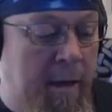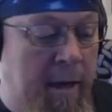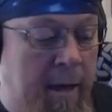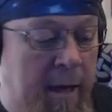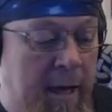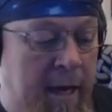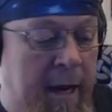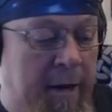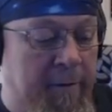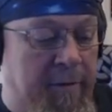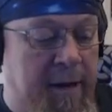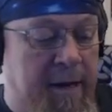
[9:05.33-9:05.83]

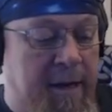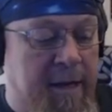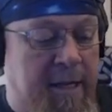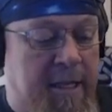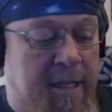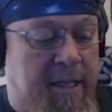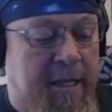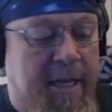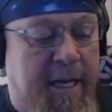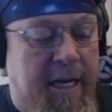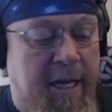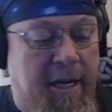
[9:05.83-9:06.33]
If you can
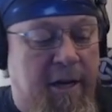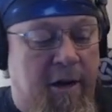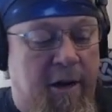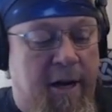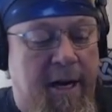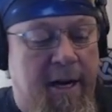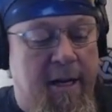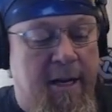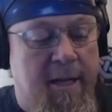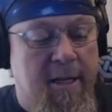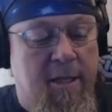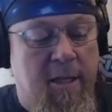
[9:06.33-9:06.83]
get your
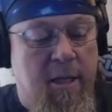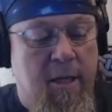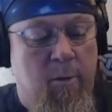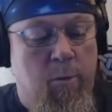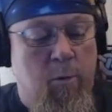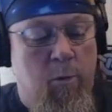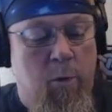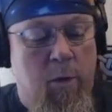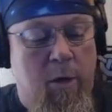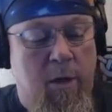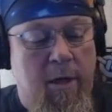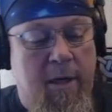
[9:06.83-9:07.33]
hands
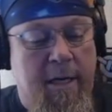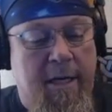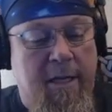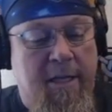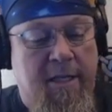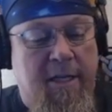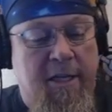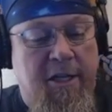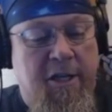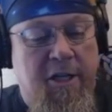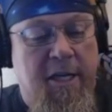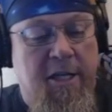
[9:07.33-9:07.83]
on one, I
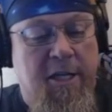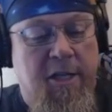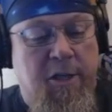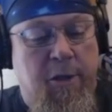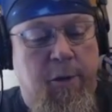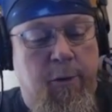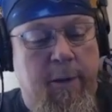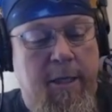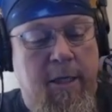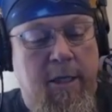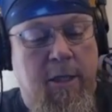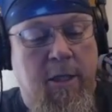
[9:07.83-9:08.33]
suggest
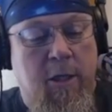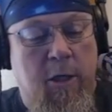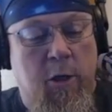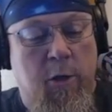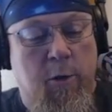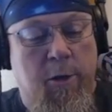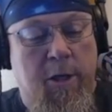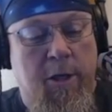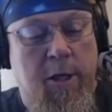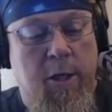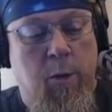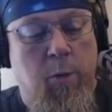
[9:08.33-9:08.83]
doing
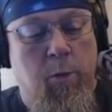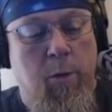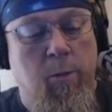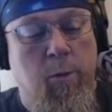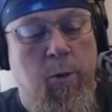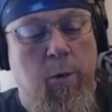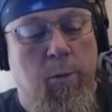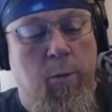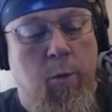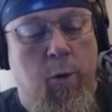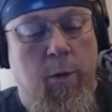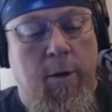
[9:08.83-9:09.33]
so. This one
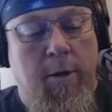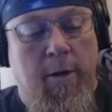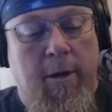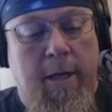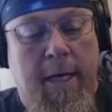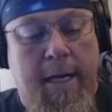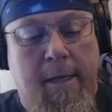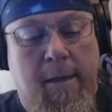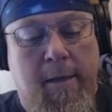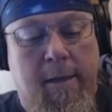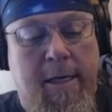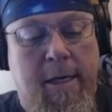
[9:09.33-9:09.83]
will more than
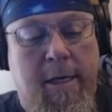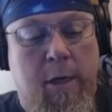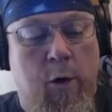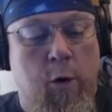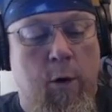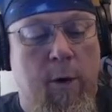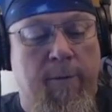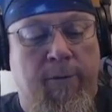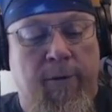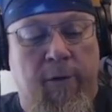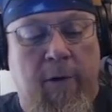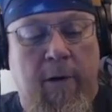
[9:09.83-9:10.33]
likely
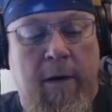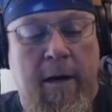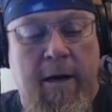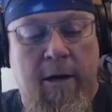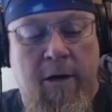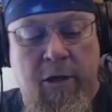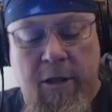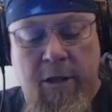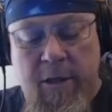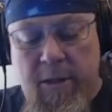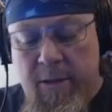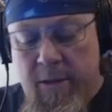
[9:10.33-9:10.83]
go up for
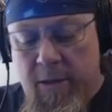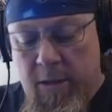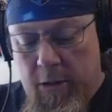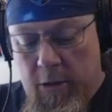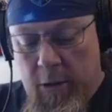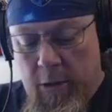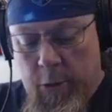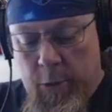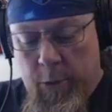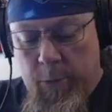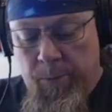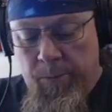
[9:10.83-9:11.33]
auction,
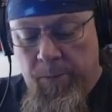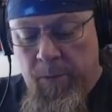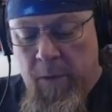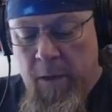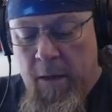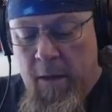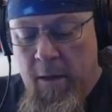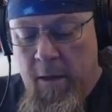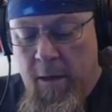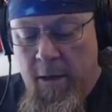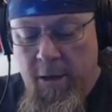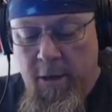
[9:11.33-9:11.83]
so
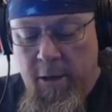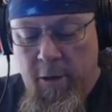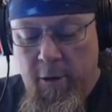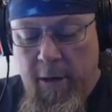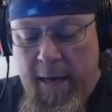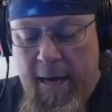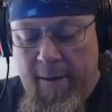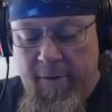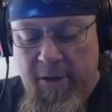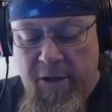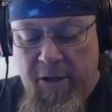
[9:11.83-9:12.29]
you'll have a